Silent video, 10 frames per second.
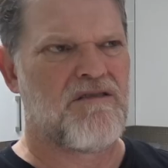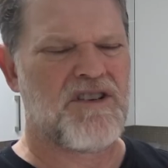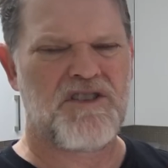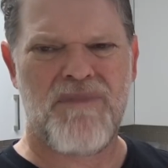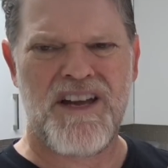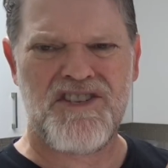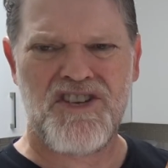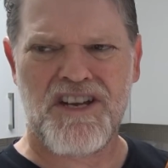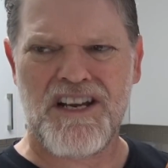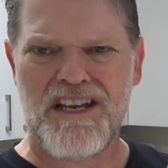which means
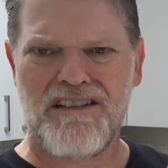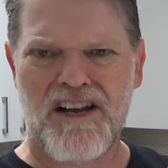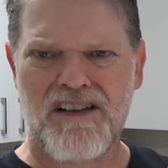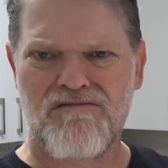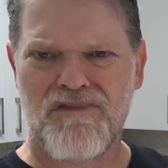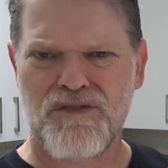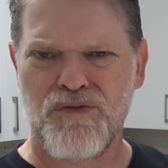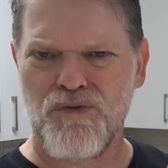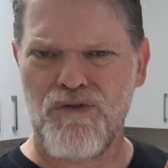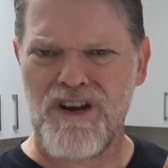you could eat like
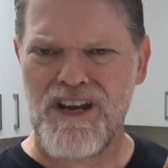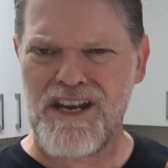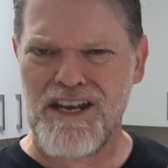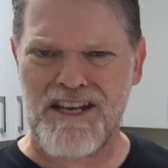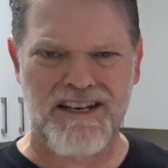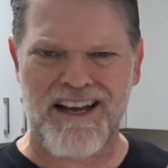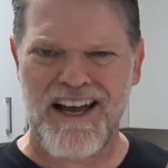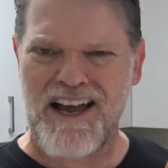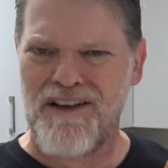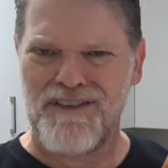
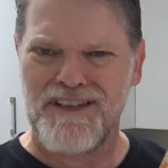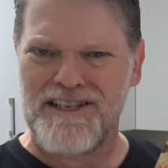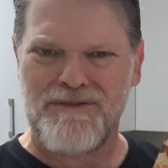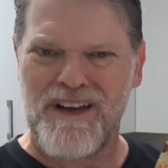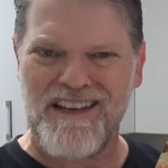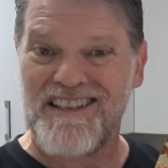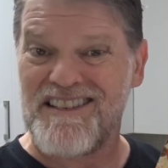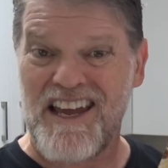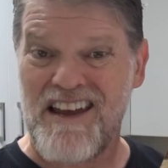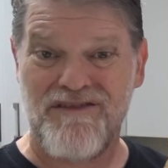3.5 of these
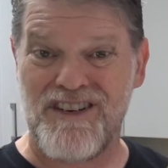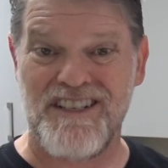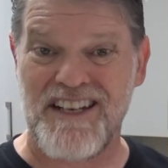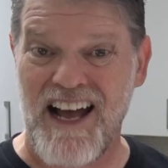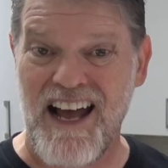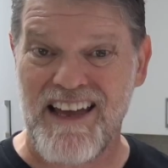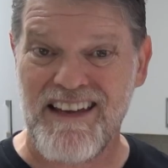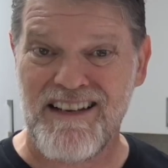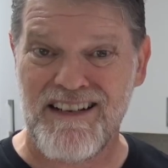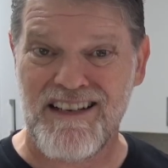pizzas every
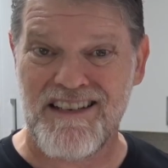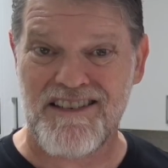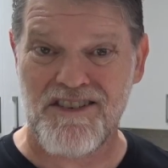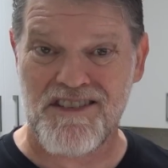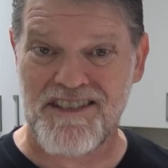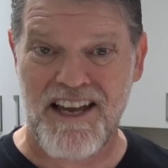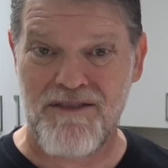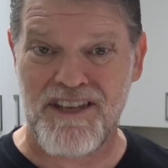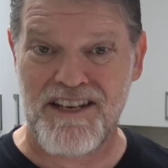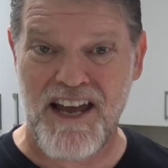day and still stay
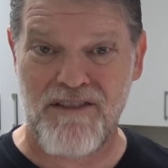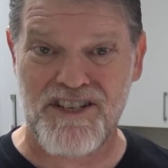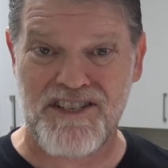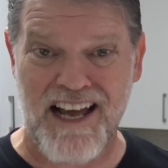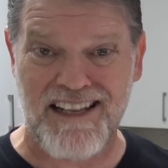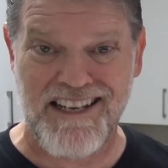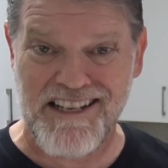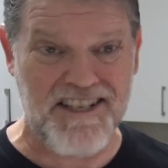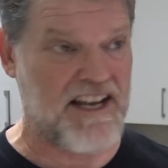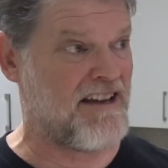within your average daily
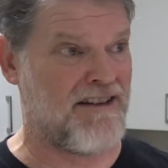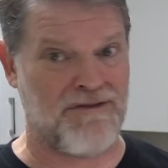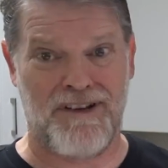intake.